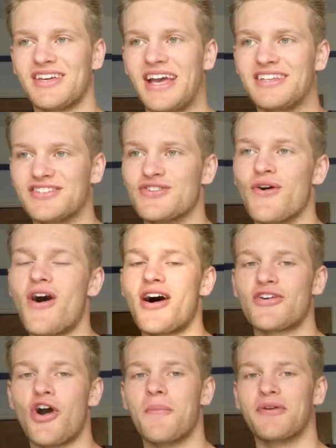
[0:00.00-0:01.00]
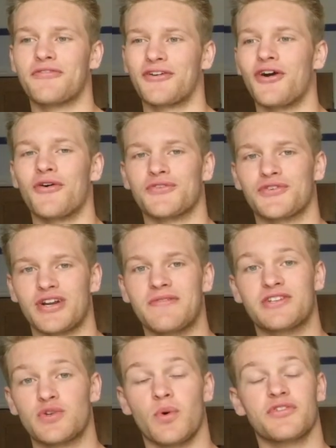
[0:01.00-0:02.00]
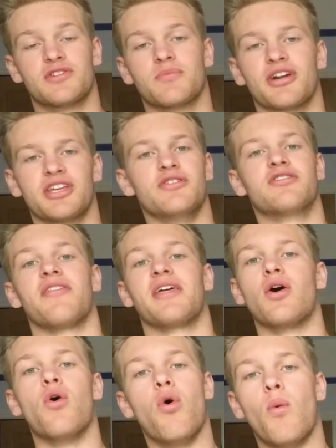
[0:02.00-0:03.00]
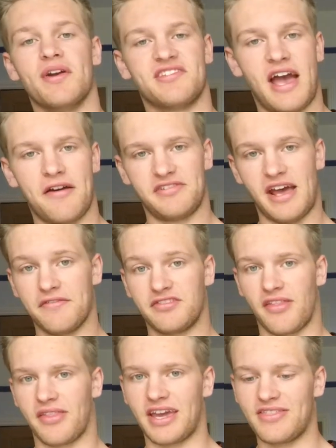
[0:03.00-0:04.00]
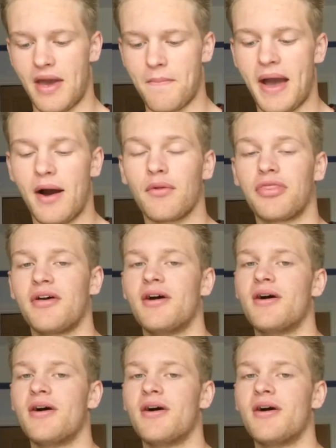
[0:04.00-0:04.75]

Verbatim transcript: it's not uncommon for a golden retriever to want to bring you something or always have to have something in their mouth.